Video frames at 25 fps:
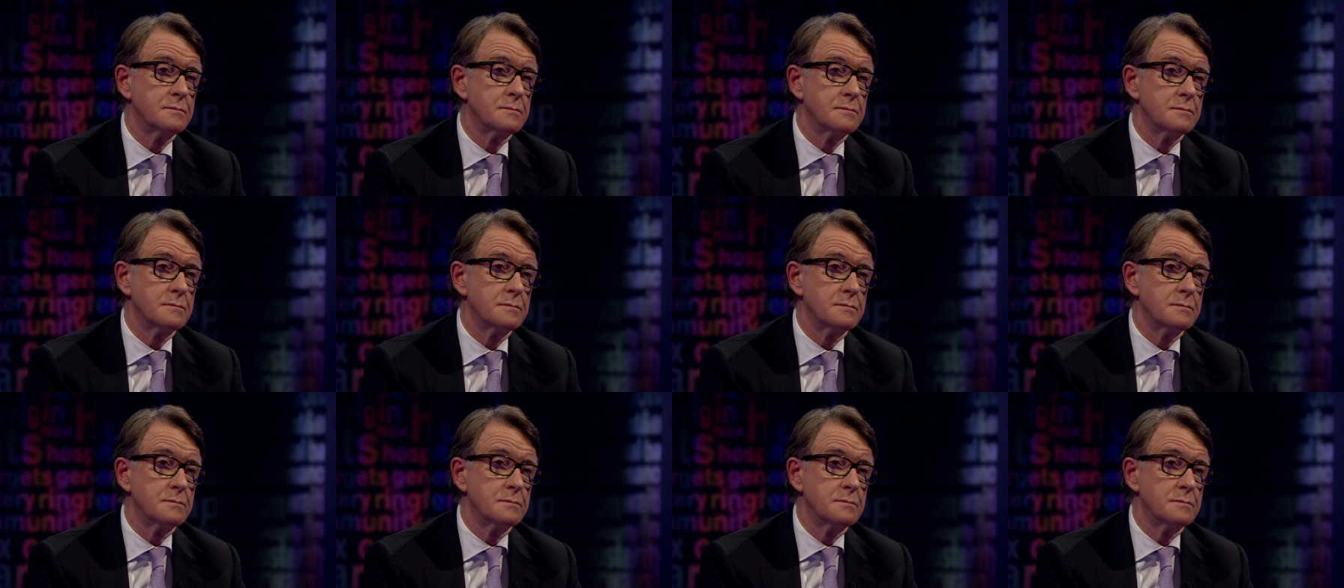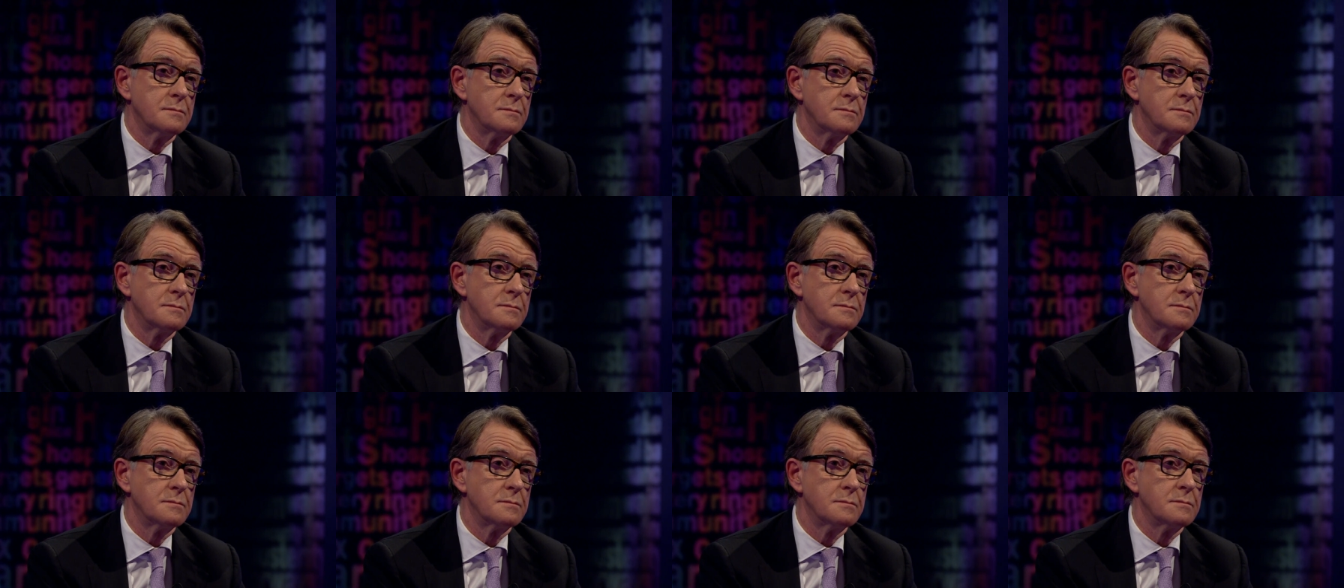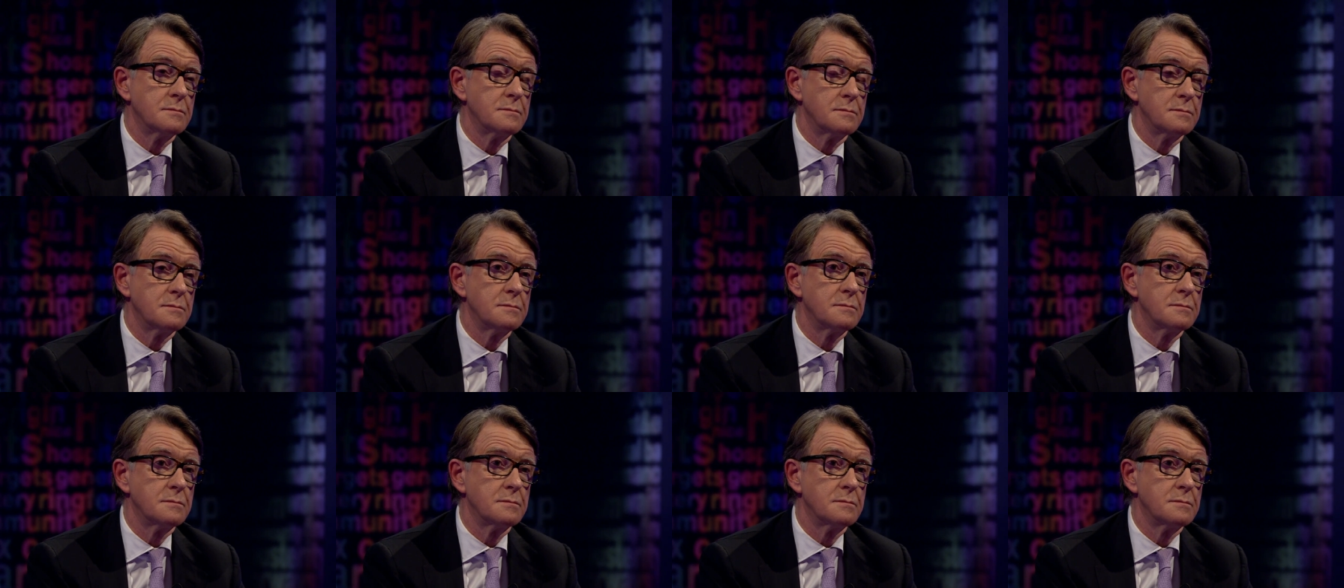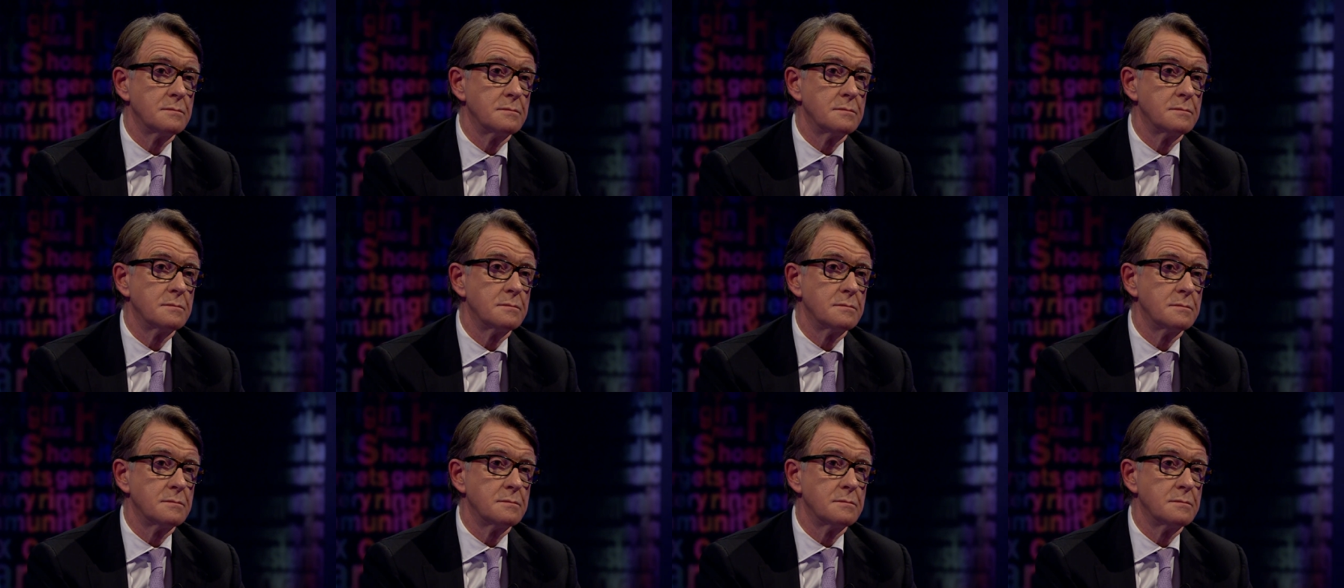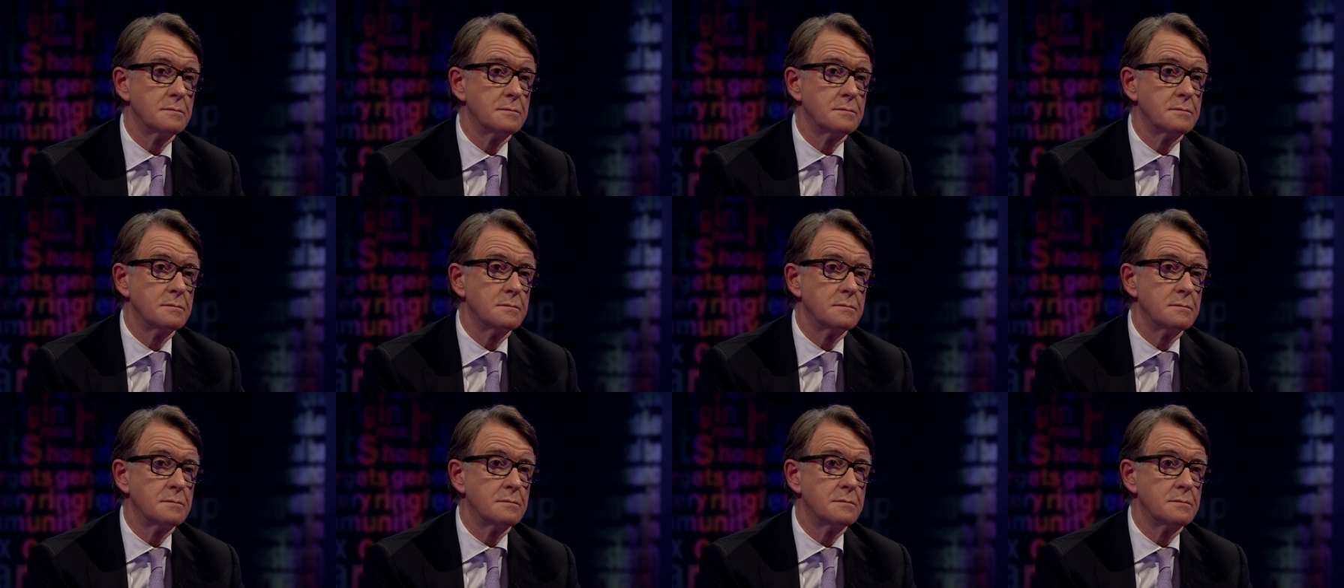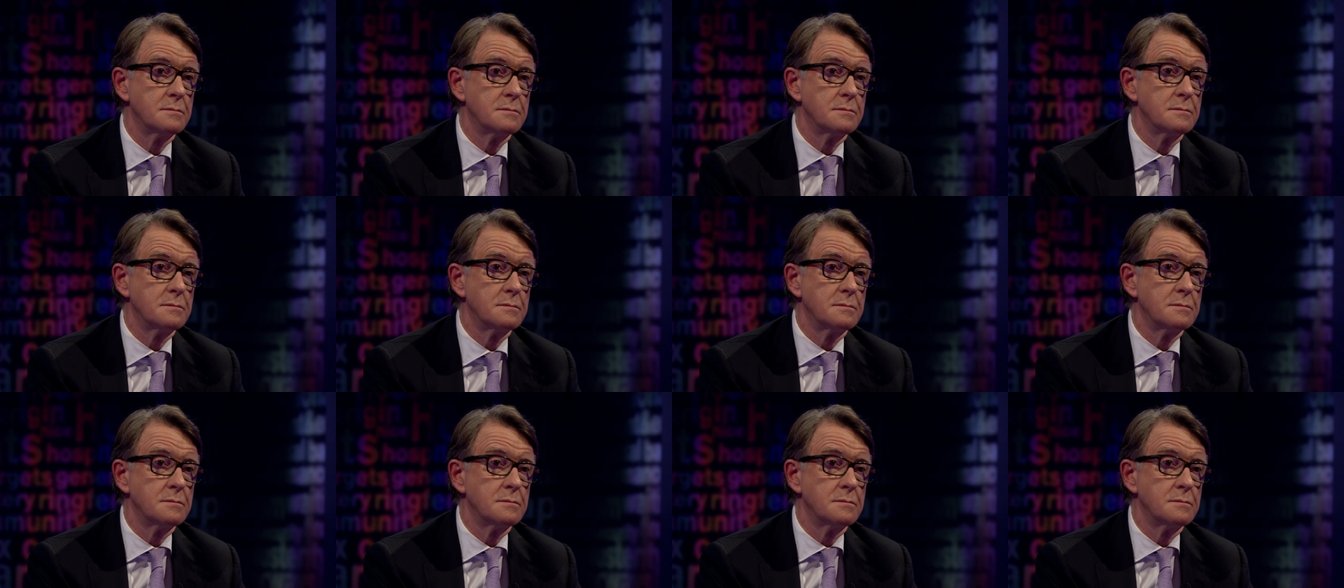park your vote with the Liberal Democrats